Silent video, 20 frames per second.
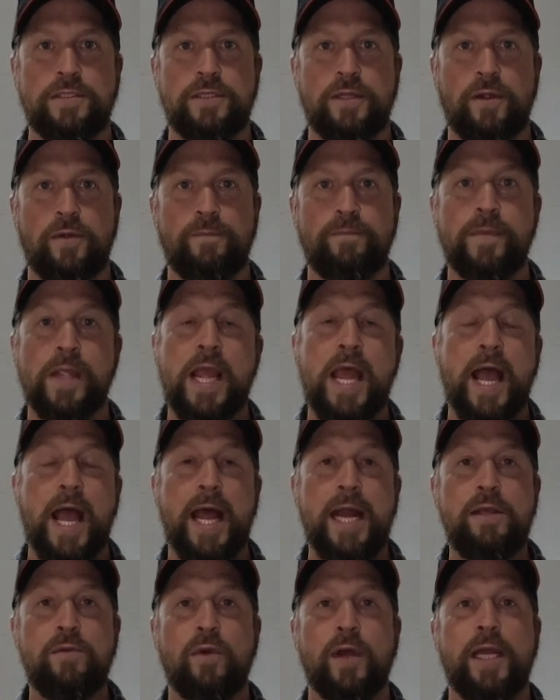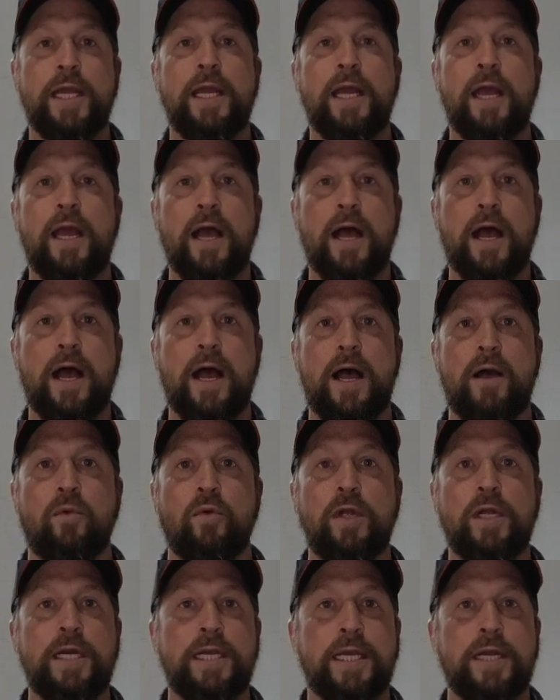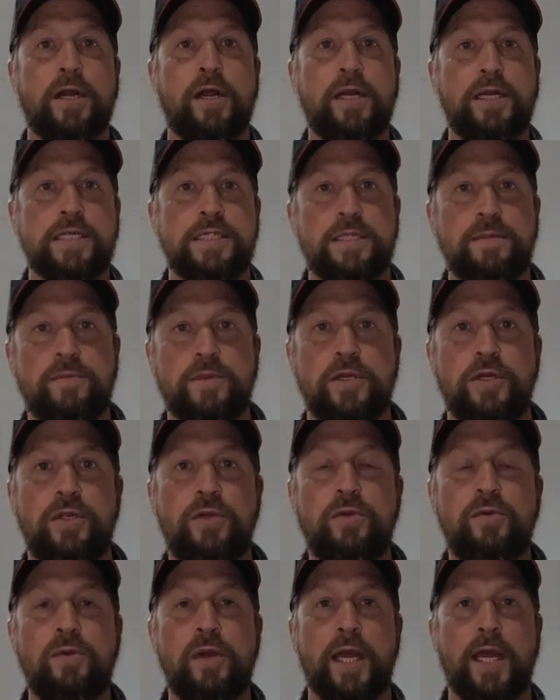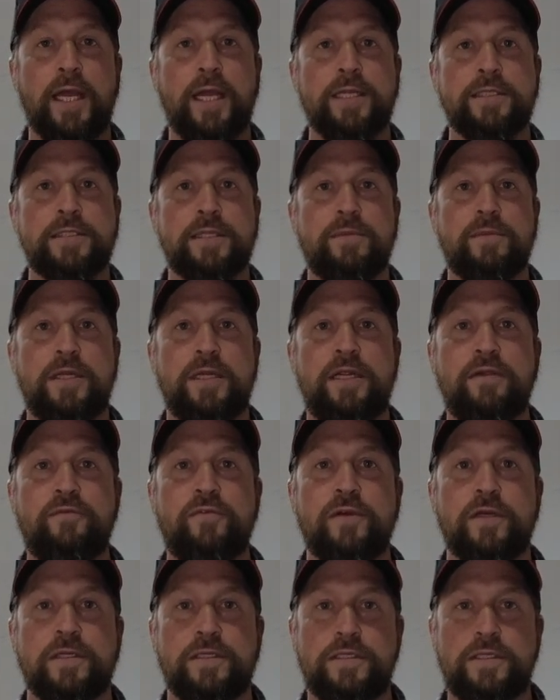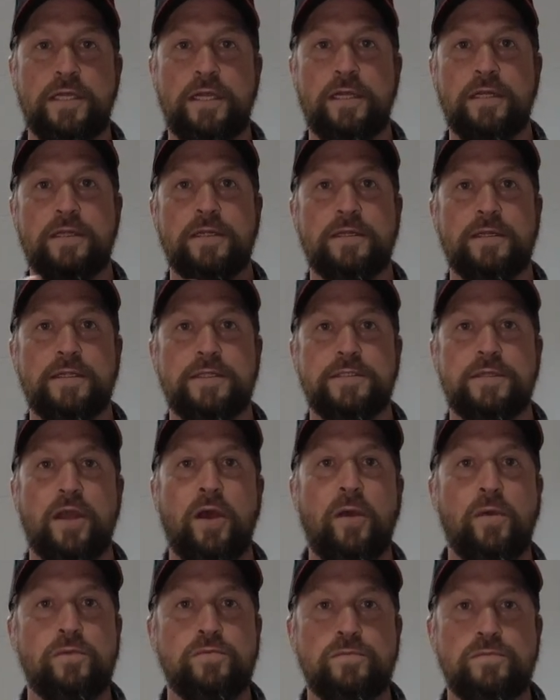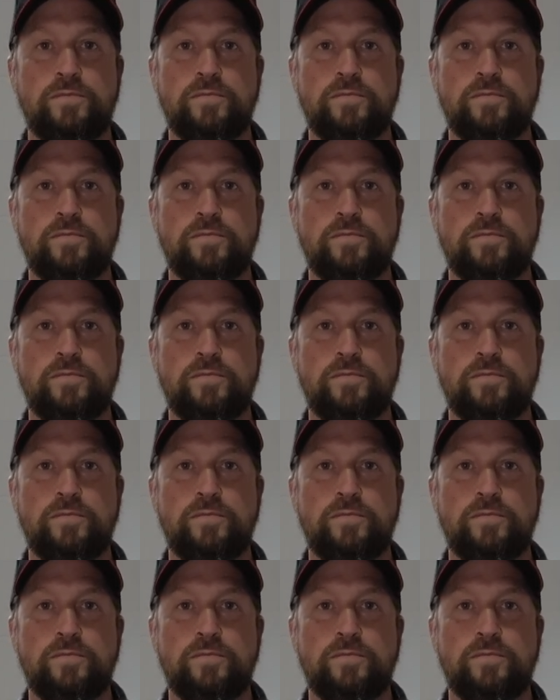So anyway, we're going to get on to something new and something different. Let's go.